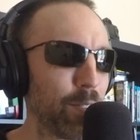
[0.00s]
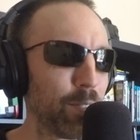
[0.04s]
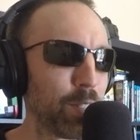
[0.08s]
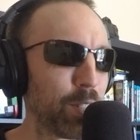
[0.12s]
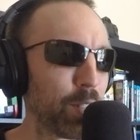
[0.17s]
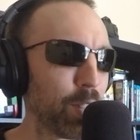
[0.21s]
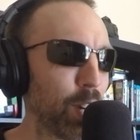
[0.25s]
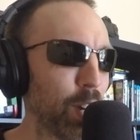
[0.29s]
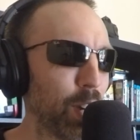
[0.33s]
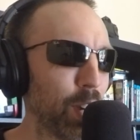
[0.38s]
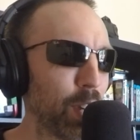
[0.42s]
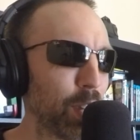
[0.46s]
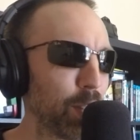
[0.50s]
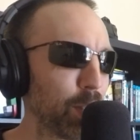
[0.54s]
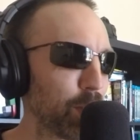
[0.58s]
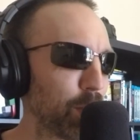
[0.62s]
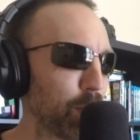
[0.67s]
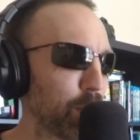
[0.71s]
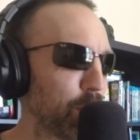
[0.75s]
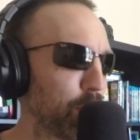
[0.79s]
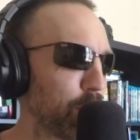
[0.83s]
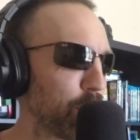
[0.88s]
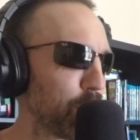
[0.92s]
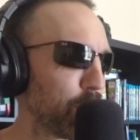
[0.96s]

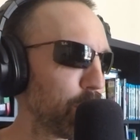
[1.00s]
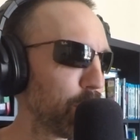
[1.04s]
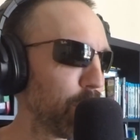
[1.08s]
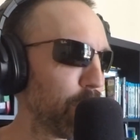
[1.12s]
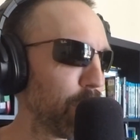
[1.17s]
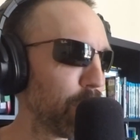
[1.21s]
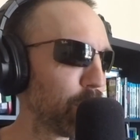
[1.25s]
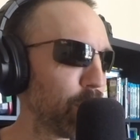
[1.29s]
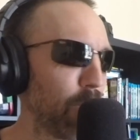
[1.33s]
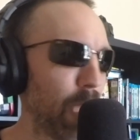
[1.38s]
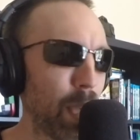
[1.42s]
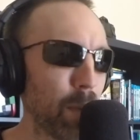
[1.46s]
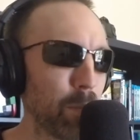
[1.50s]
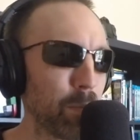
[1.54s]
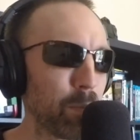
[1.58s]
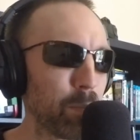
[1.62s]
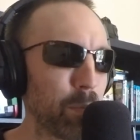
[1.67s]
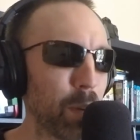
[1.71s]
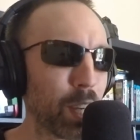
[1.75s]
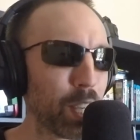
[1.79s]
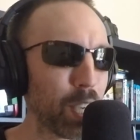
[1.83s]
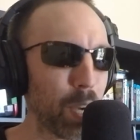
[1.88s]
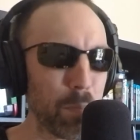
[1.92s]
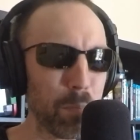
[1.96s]
jars, just grab
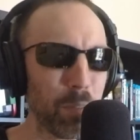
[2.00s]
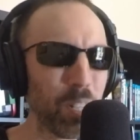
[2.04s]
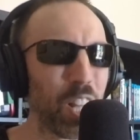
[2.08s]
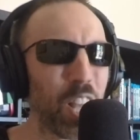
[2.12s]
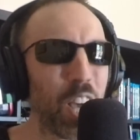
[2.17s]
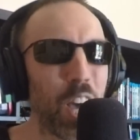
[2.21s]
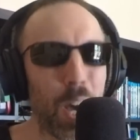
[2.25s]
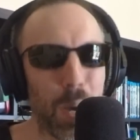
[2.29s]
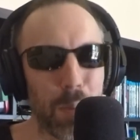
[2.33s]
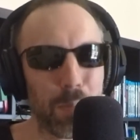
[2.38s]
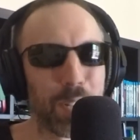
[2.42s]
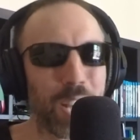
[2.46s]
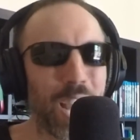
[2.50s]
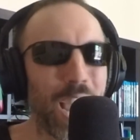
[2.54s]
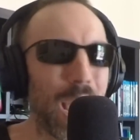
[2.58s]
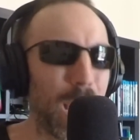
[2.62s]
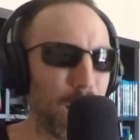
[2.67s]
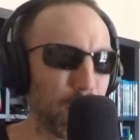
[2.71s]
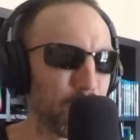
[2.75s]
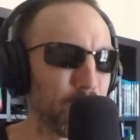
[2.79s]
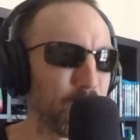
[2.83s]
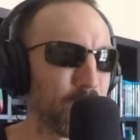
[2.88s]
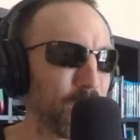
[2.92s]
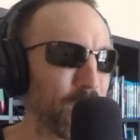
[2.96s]
a couple of
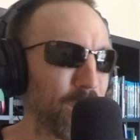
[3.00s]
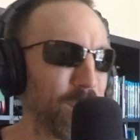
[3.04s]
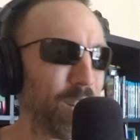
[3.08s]
hubcaps.